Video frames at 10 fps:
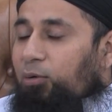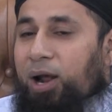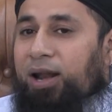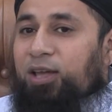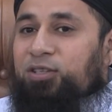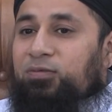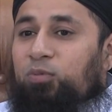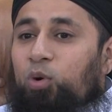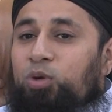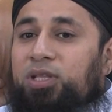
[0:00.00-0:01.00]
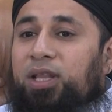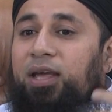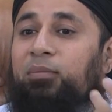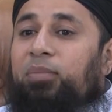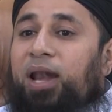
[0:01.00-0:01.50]
they ran out of
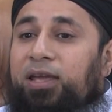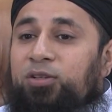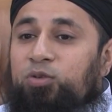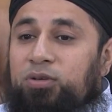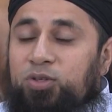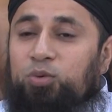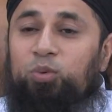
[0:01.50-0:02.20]
water, they complained to